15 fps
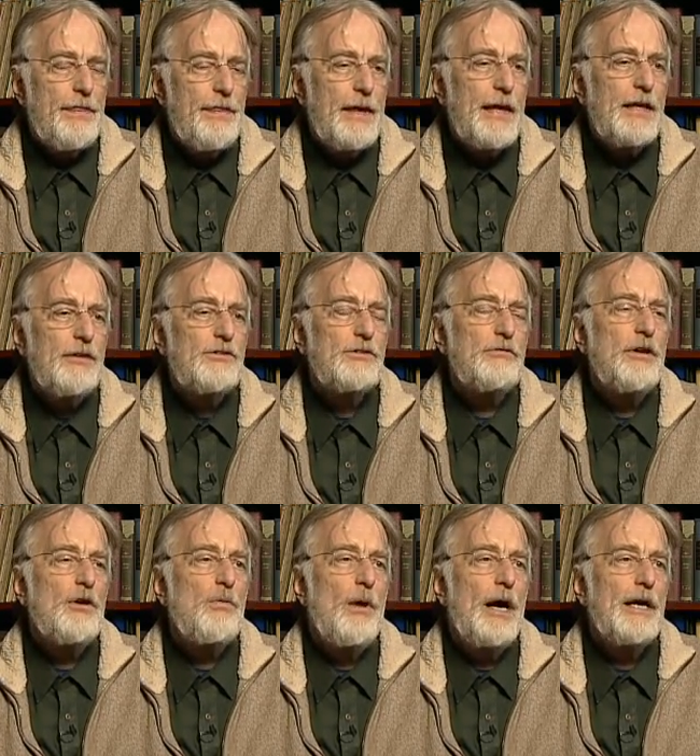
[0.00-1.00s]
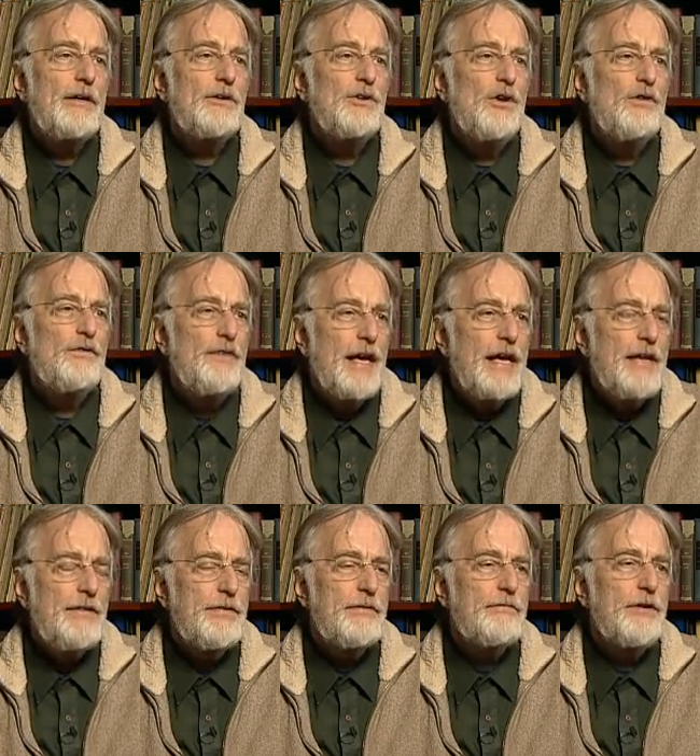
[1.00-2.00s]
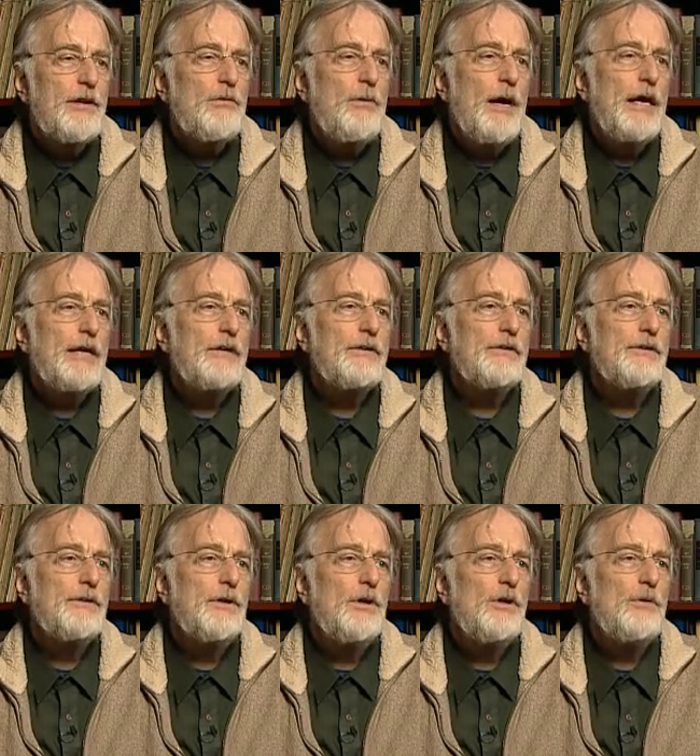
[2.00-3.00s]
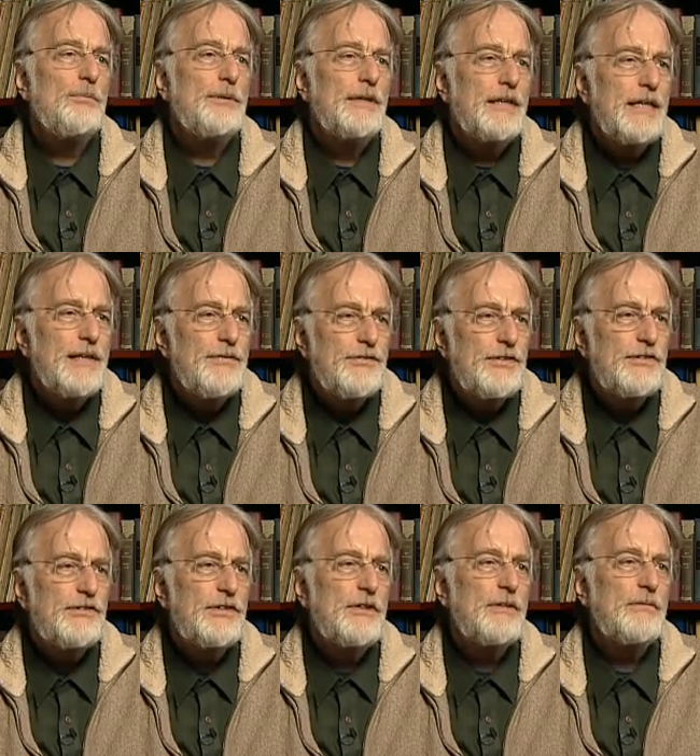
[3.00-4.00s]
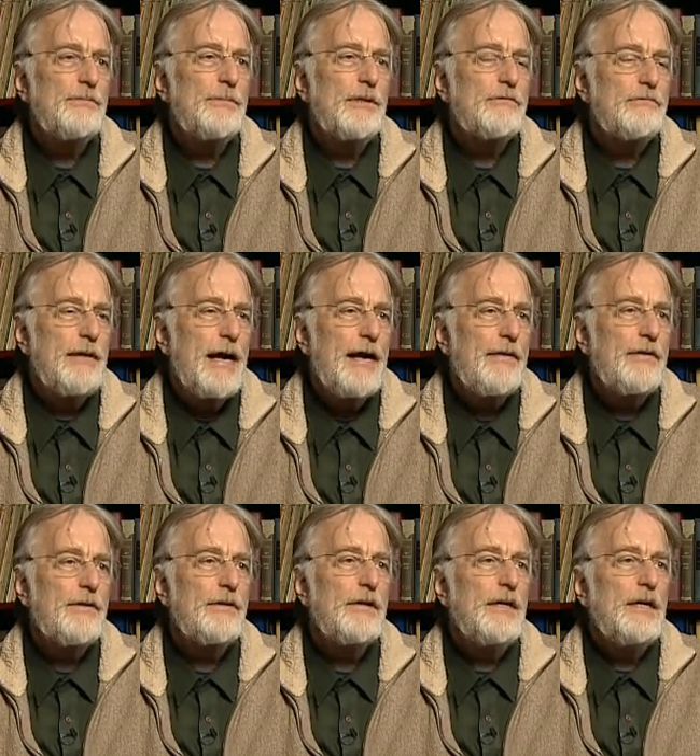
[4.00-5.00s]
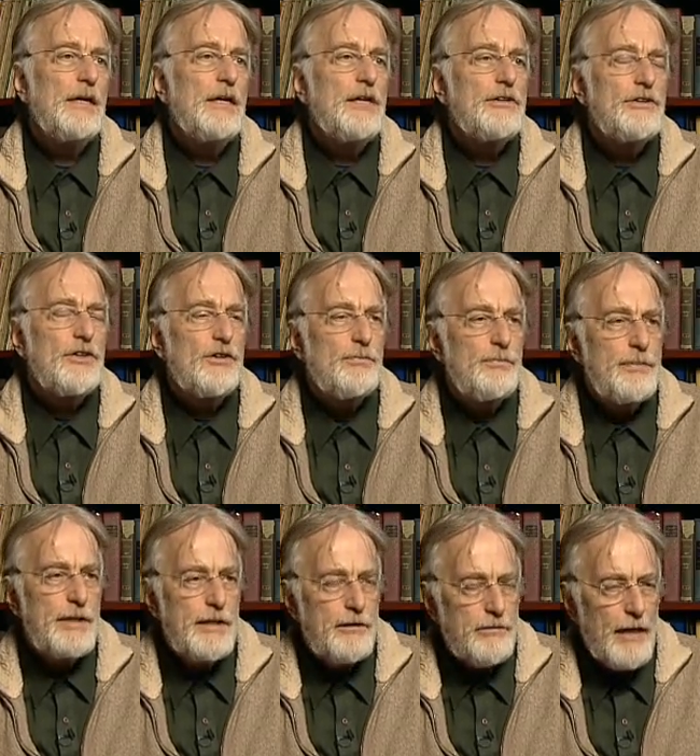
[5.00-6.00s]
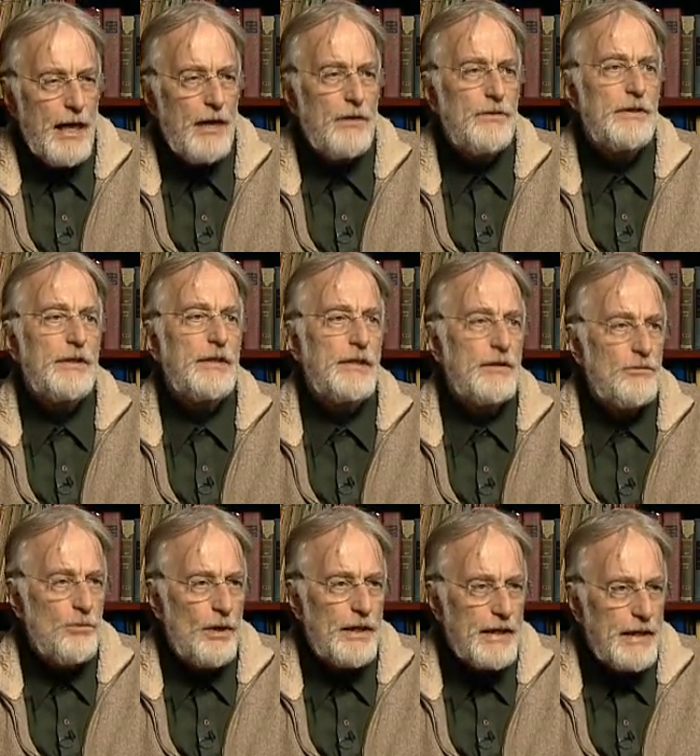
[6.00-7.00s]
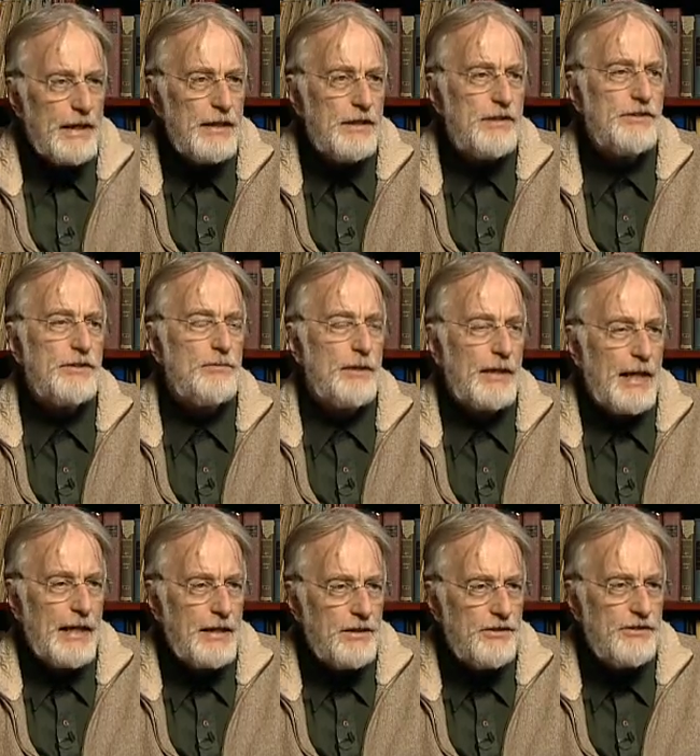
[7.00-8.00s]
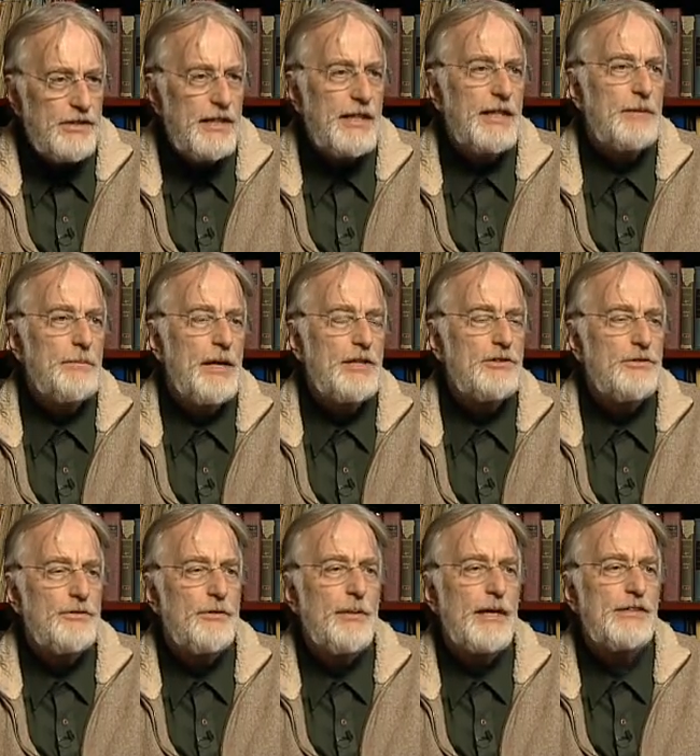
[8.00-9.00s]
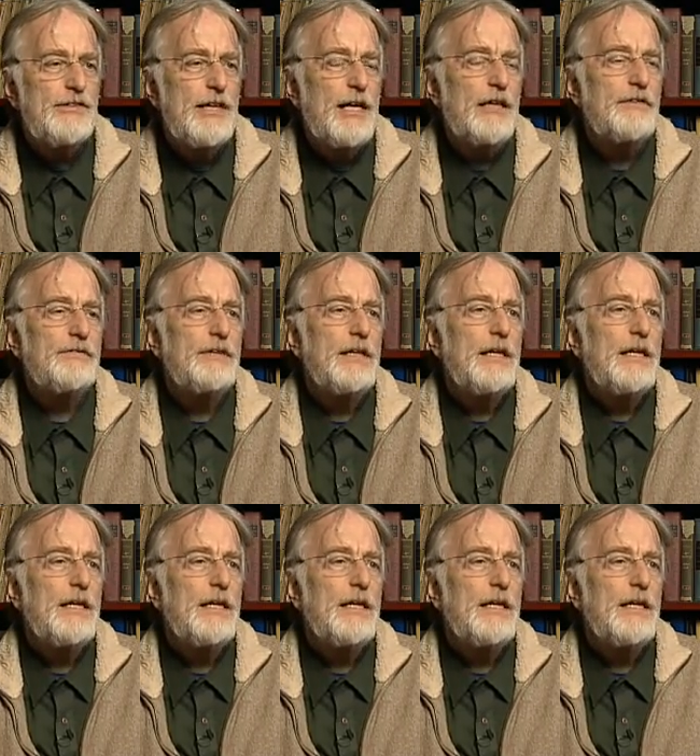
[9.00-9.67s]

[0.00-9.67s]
things to require no faith, require no belief system, but rather just be grounded in what is and what I can see and measure for myself.